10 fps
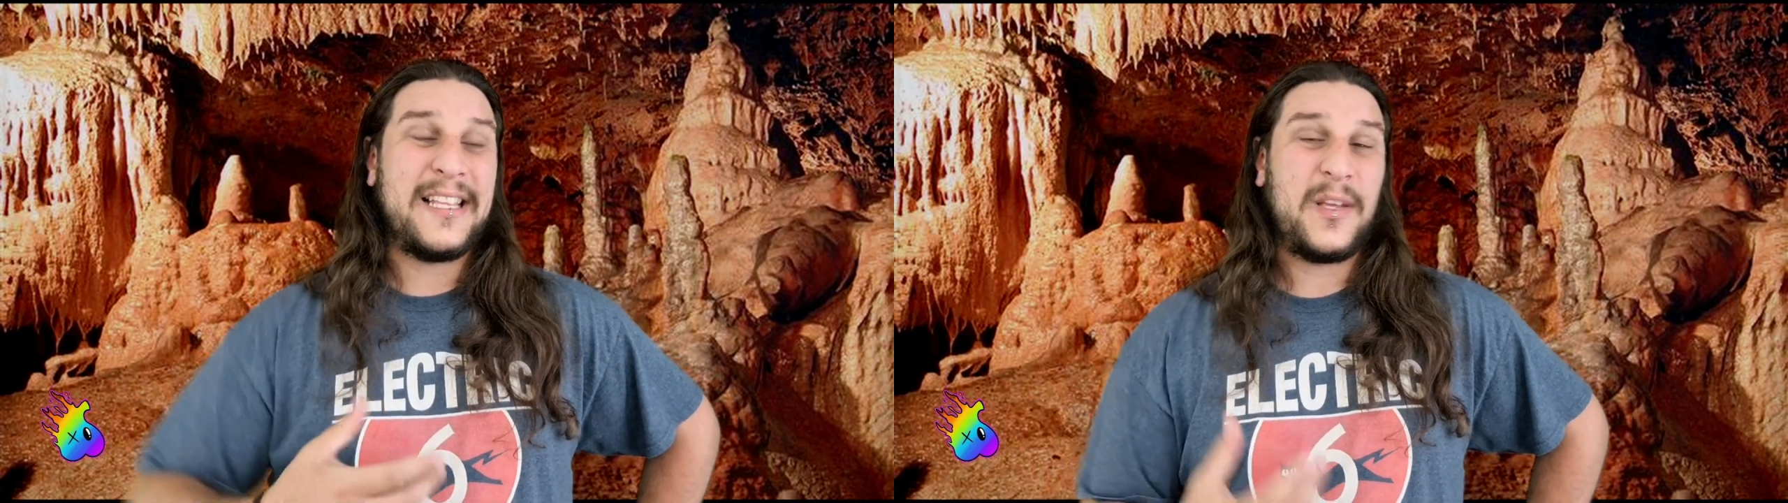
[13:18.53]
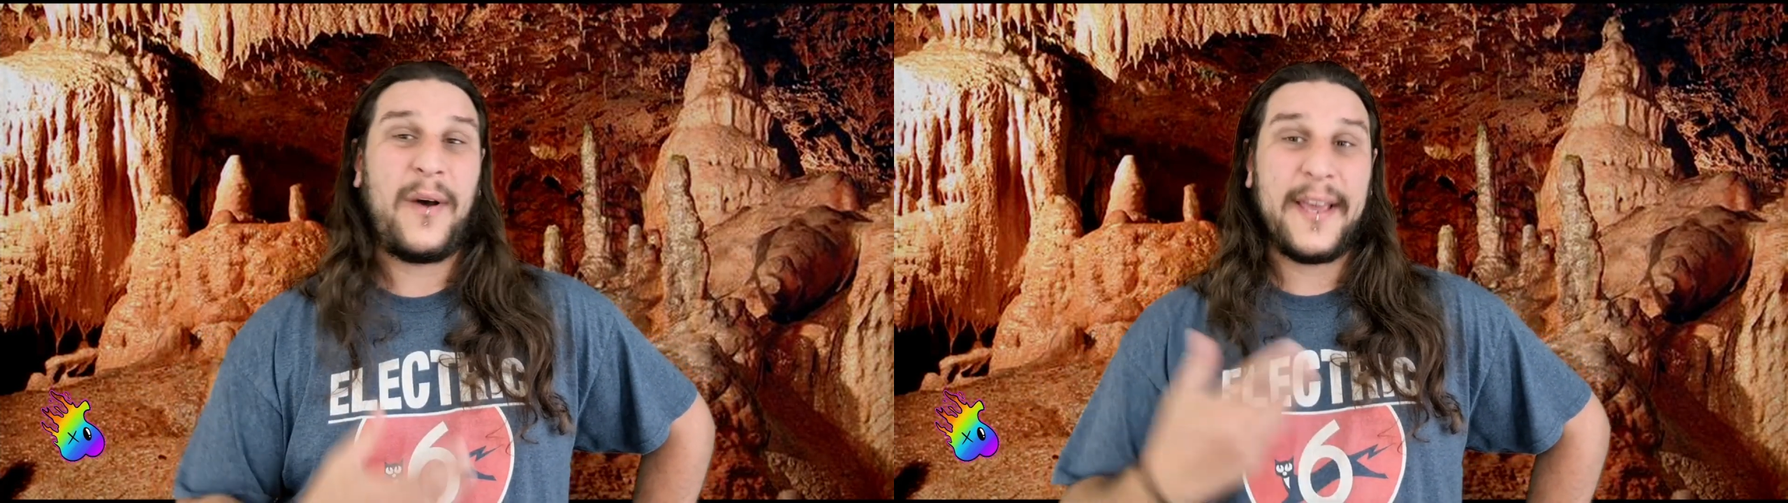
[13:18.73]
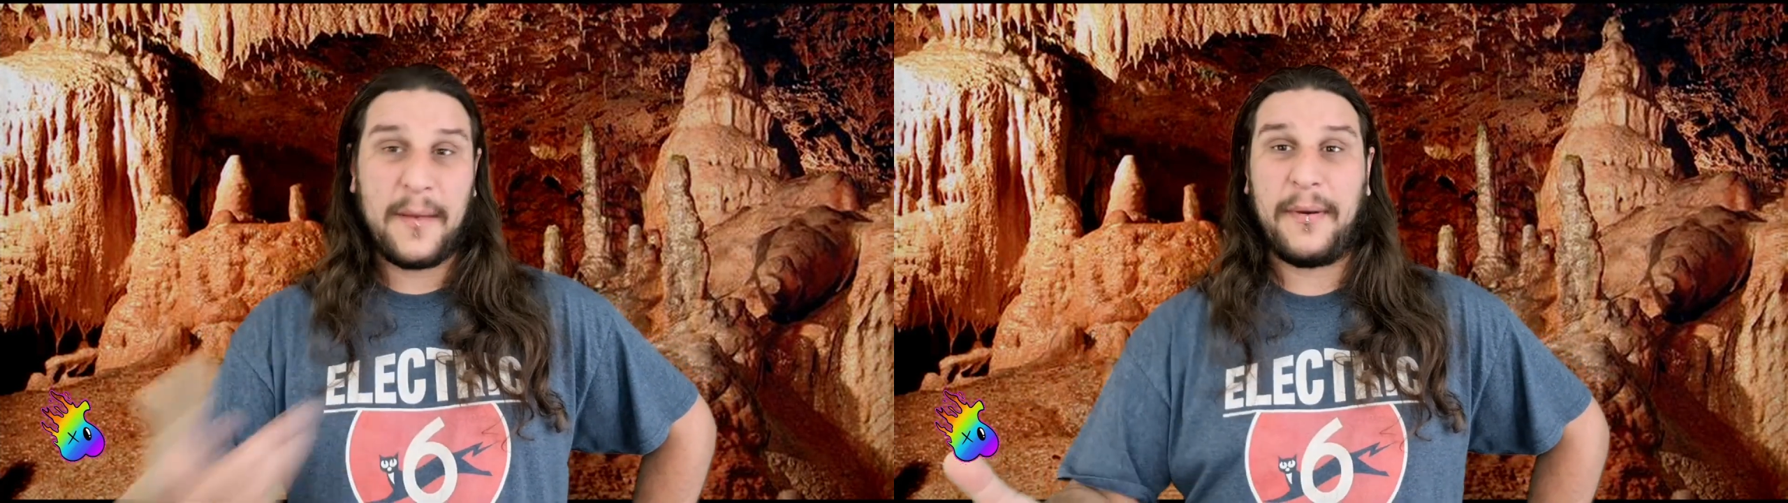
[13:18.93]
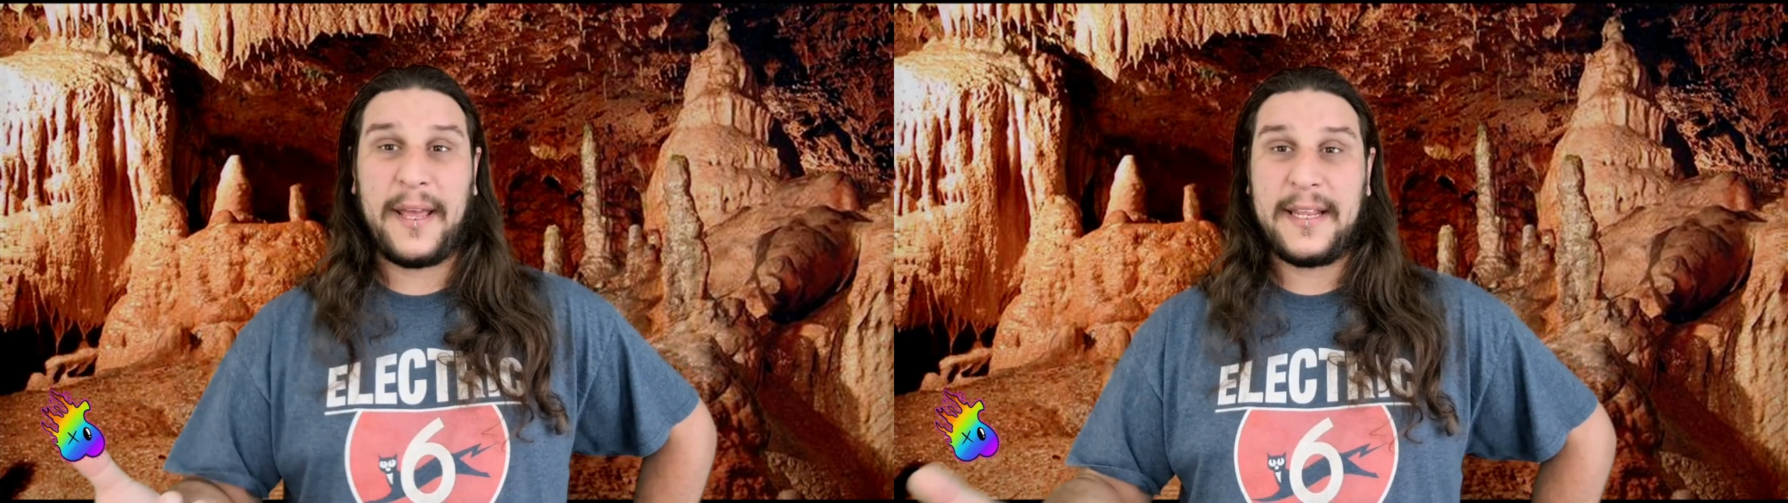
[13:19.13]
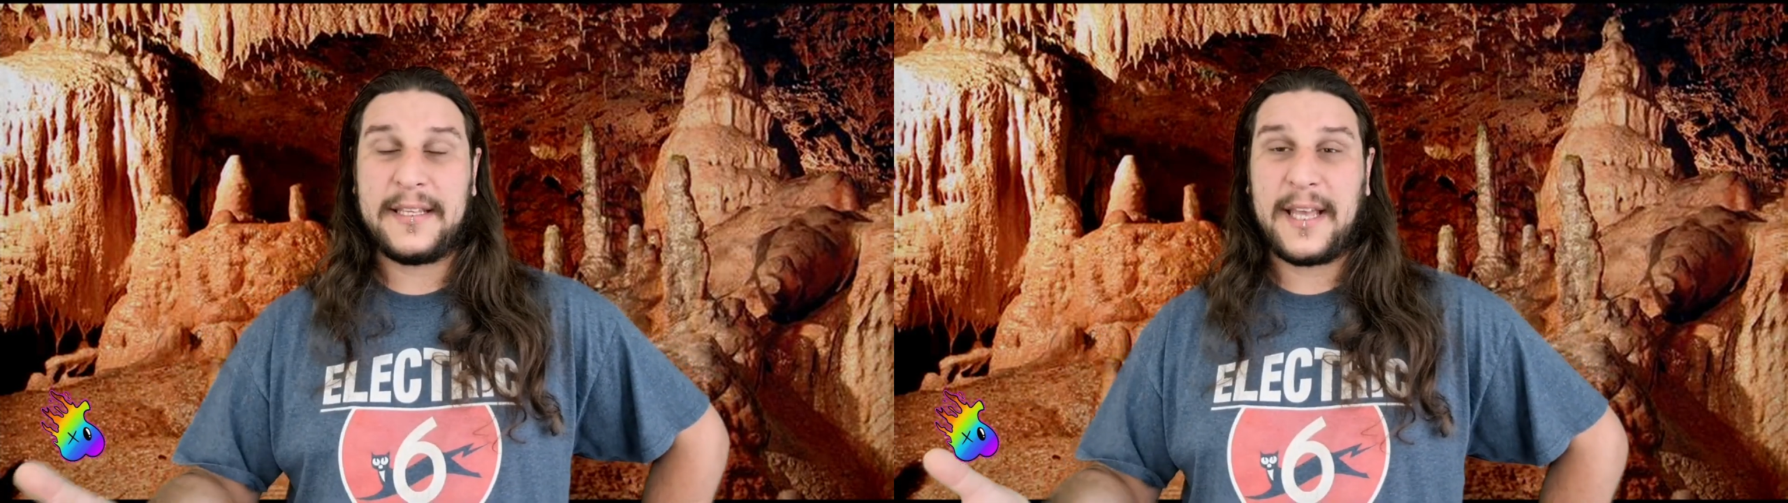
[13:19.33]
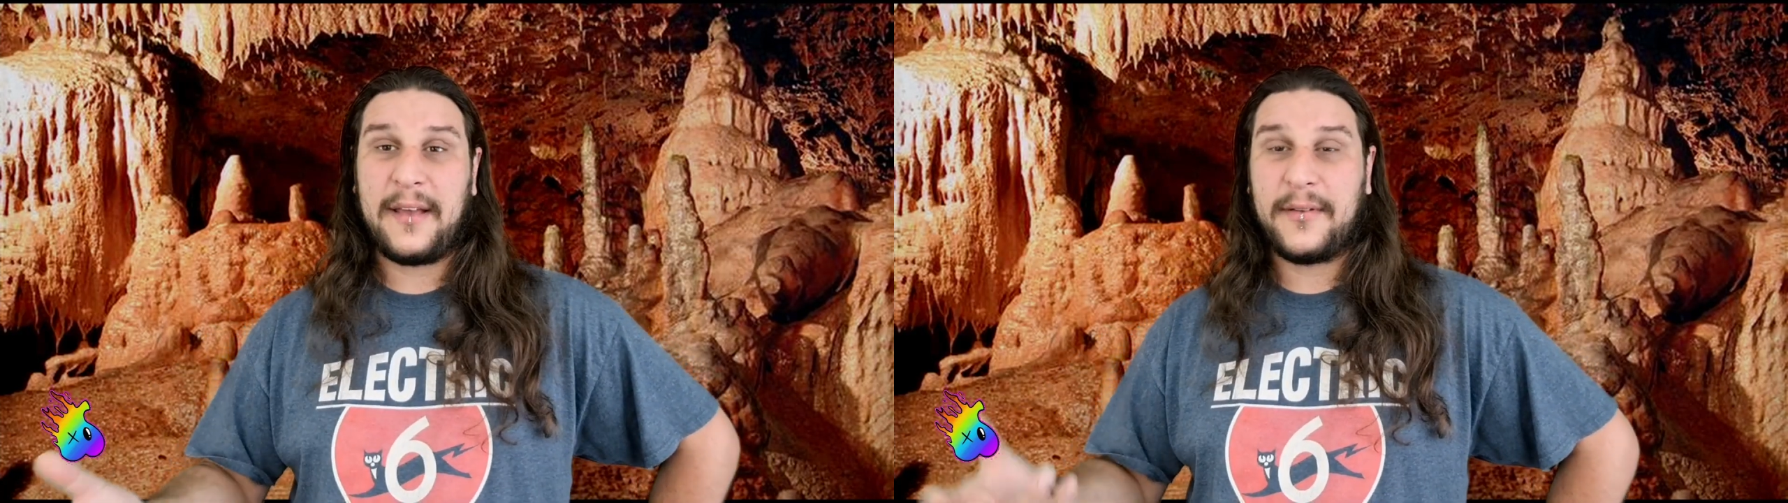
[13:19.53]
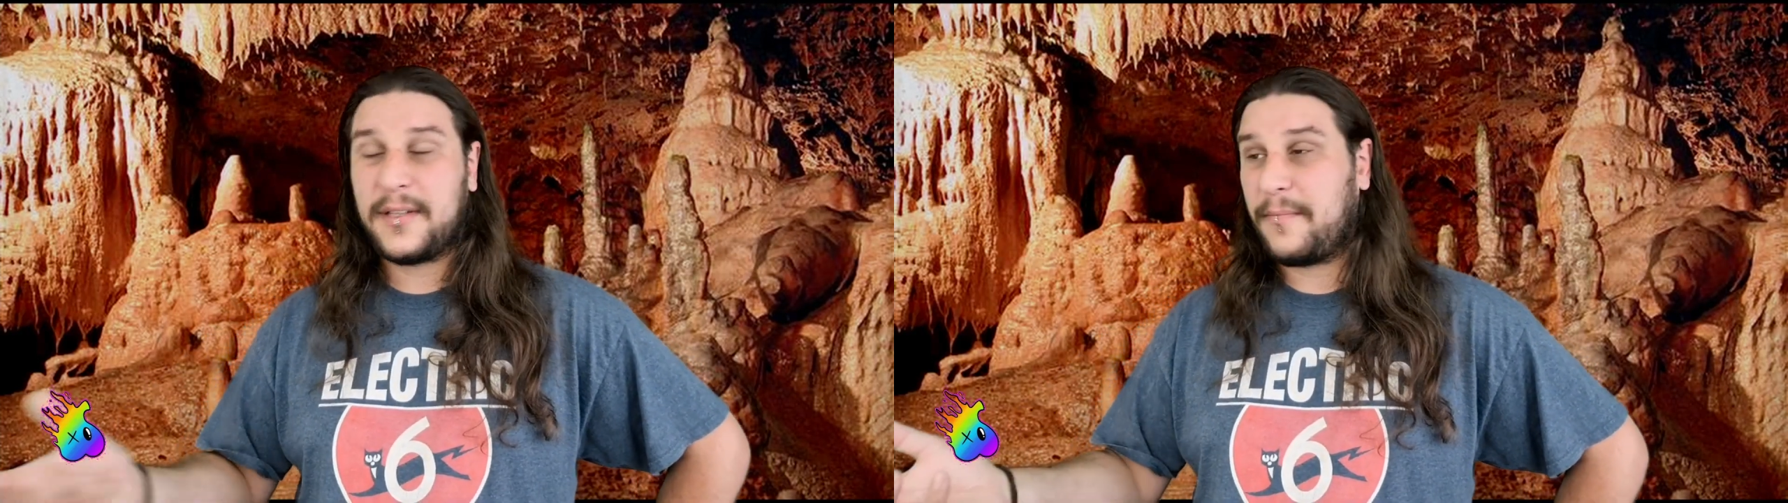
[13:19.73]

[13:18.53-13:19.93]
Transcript: so I can play these games,